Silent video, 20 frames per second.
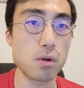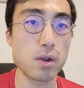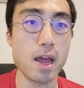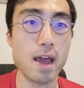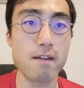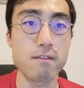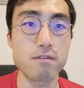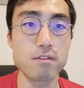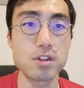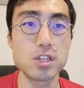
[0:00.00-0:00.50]
on
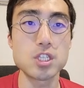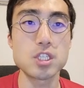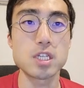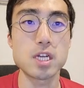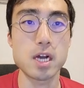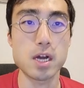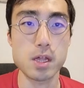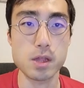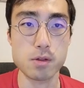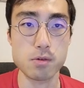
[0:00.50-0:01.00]
average
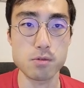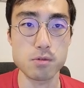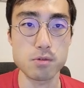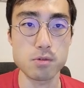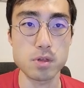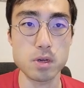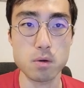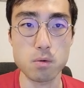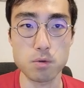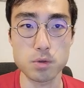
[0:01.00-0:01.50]

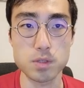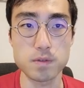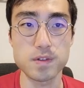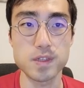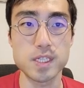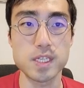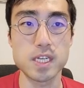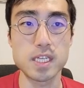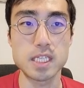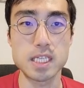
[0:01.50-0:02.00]
through the course of
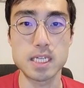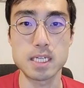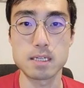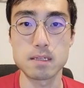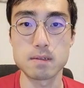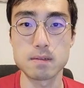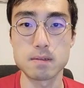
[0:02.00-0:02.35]
a season.